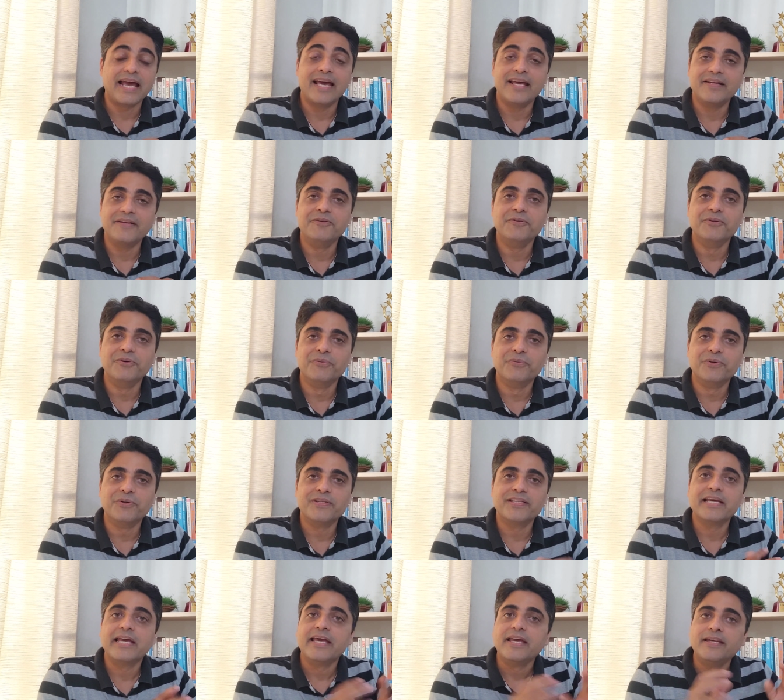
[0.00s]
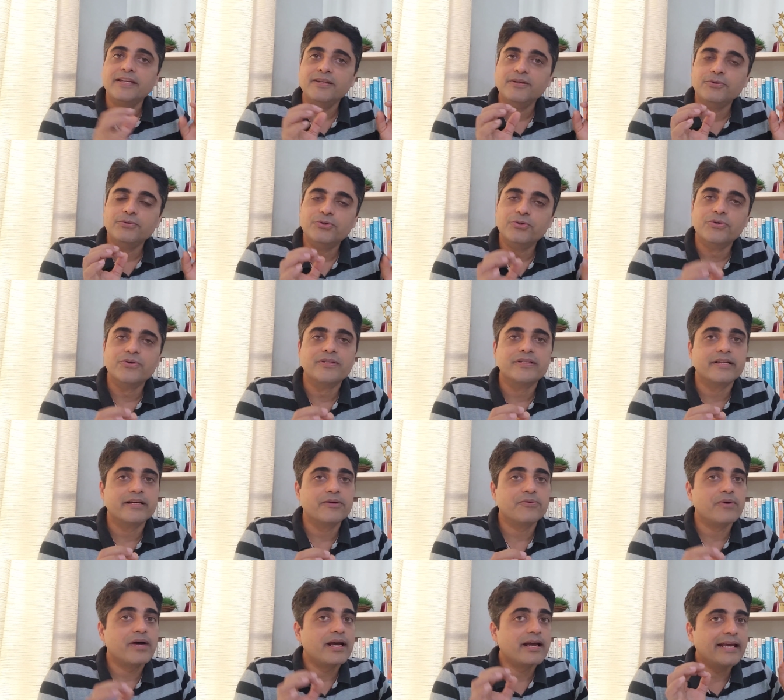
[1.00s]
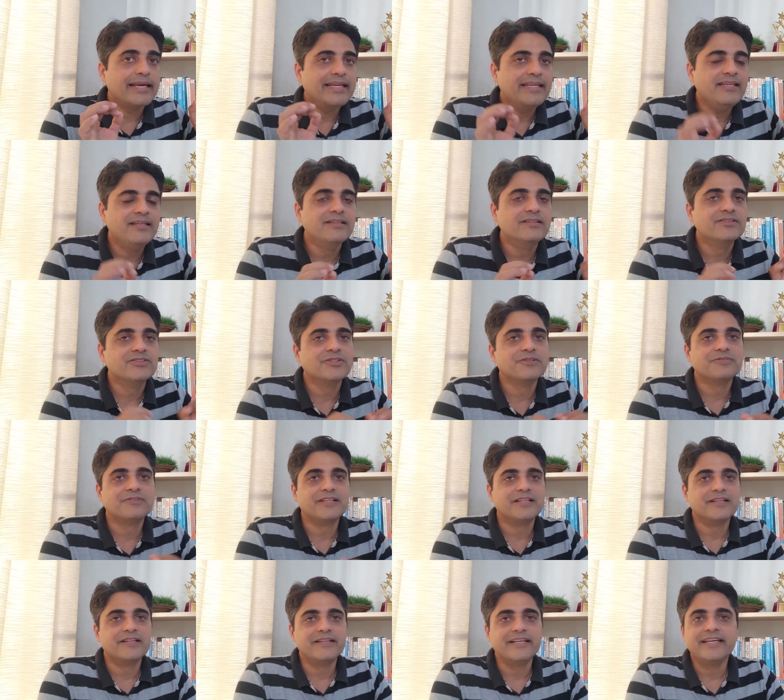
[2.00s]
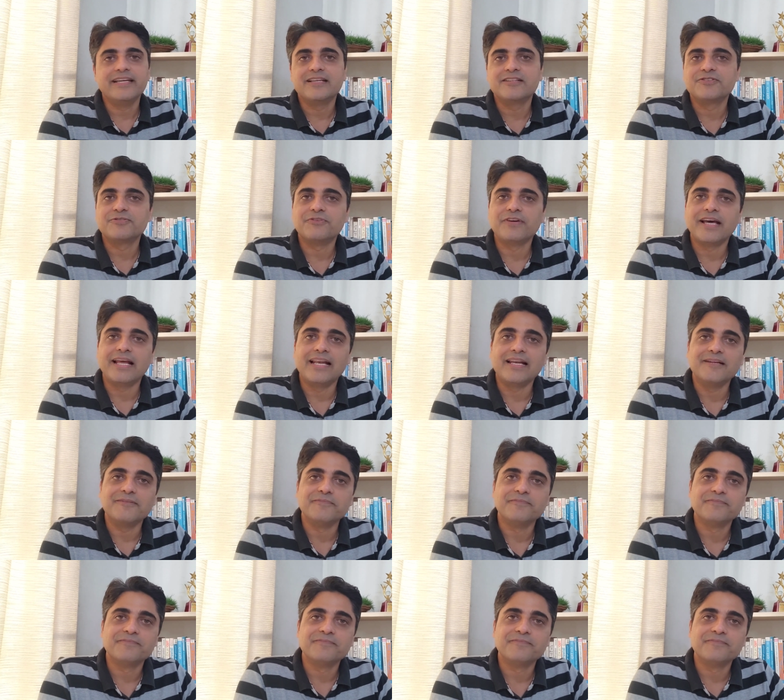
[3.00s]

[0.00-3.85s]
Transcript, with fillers: And you know what? You don't require years of learning as well.